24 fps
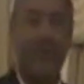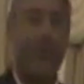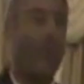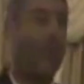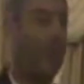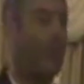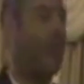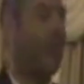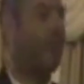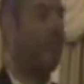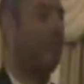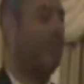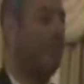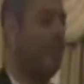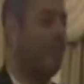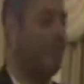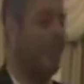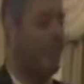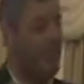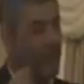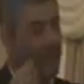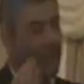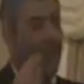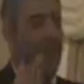The whole world will
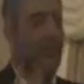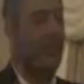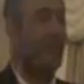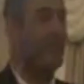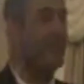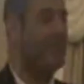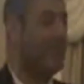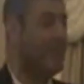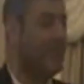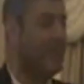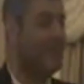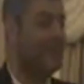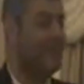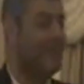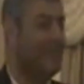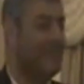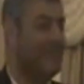see what I do.